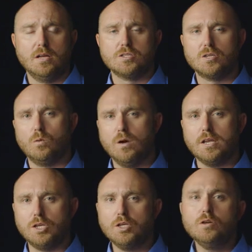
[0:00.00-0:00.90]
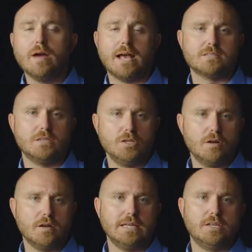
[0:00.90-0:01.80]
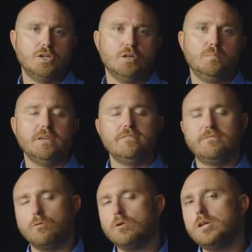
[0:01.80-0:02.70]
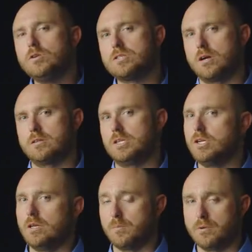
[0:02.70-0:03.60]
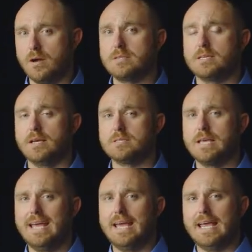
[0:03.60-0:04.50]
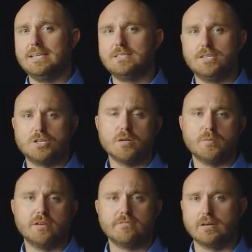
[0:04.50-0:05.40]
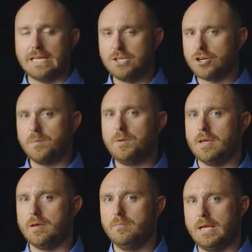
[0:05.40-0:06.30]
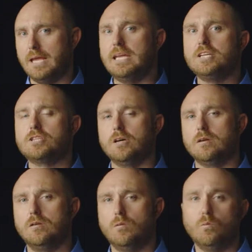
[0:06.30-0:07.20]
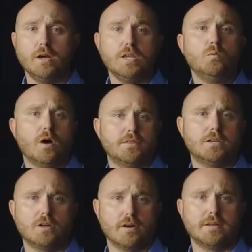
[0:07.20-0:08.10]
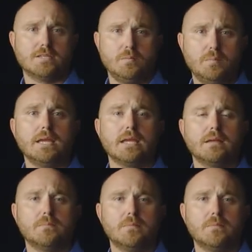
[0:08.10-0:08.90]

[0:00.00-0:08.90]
So what you as the tuner need to do before you start the tuning process is determine for each RPM and each load what you want the target to be.